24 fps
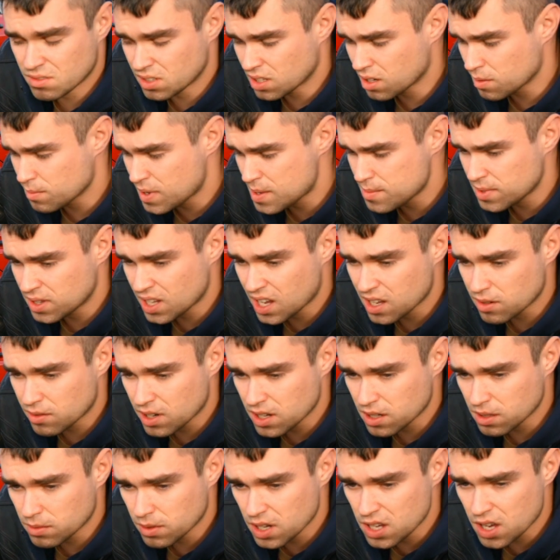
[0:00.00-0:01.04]
you know maybe not
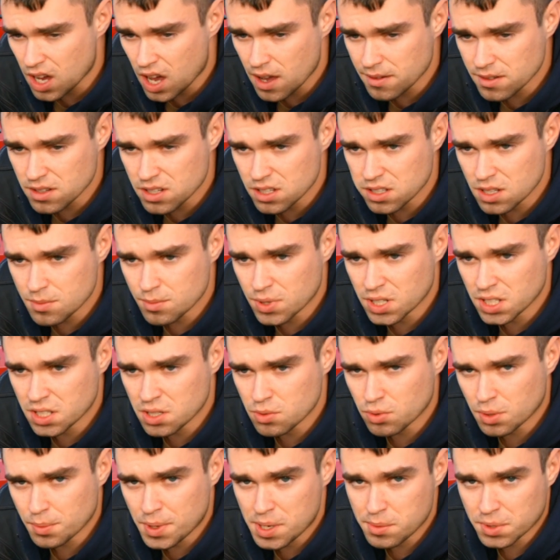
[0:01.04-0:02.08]
right away obviously but
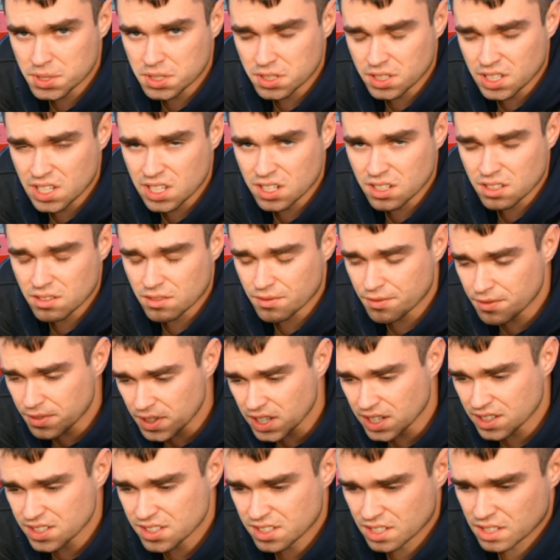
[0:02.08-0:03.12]
you will be able to get it
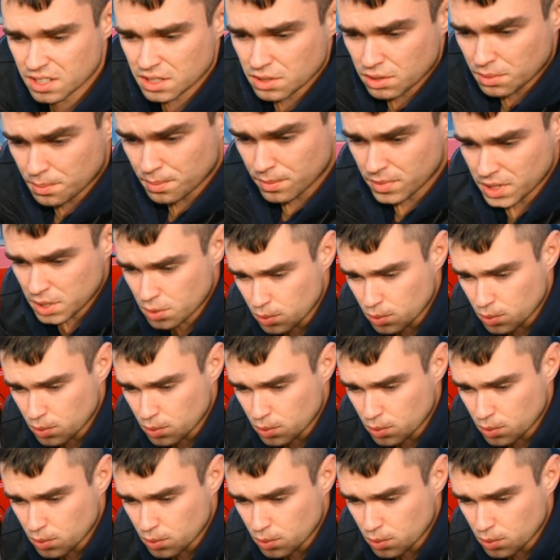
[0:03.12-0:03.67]
fixed and you'll